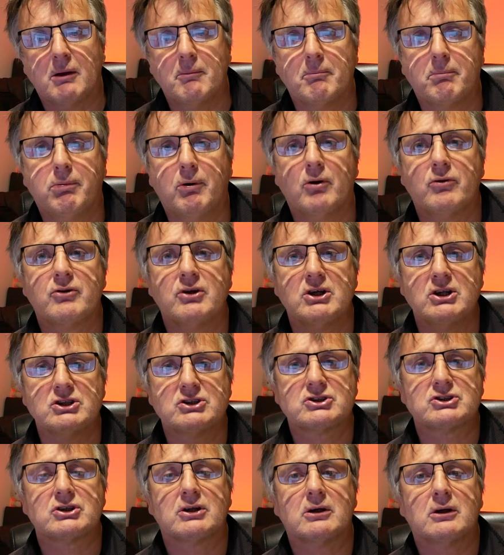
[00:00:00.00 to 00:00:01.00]
and put
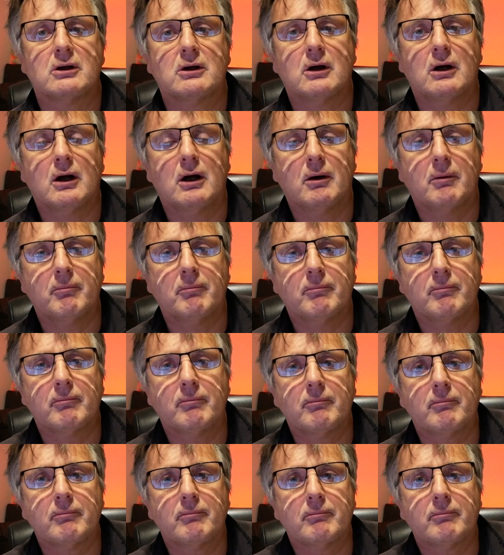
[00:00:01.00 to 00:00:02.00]
these
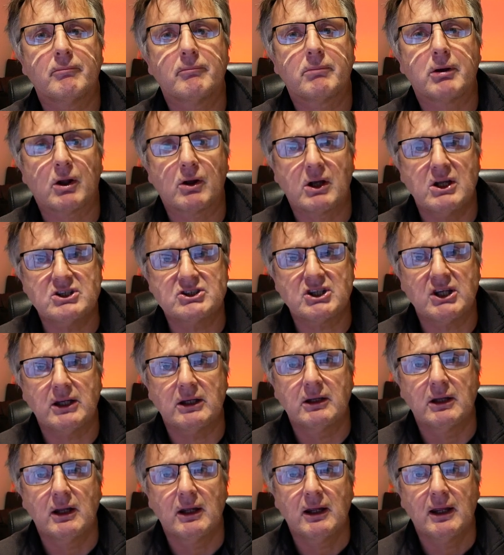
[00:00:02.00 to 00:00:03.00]
plugins
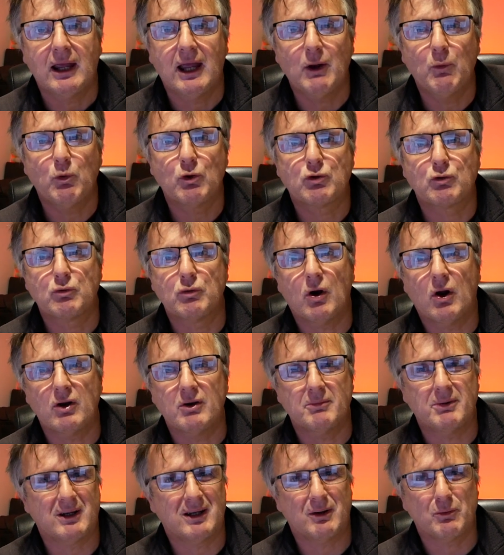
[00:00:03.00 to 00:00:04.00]
in, it would
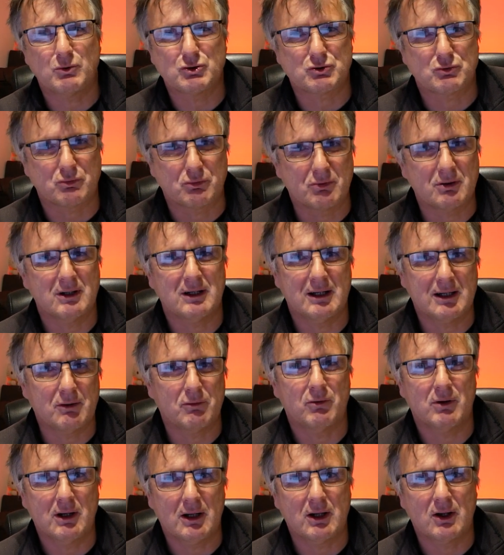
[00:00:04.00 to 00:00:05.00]
run, but it was really,
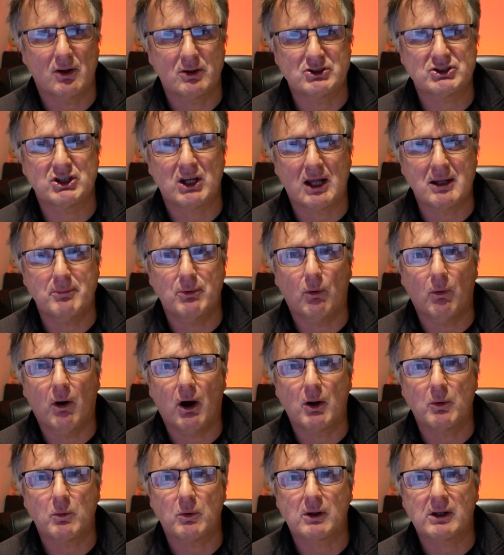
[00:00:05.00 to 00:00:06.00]
really unstable.
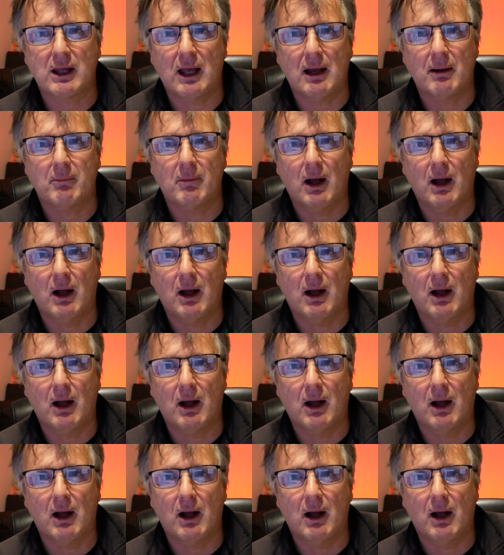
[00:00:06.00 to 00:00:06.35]
I would get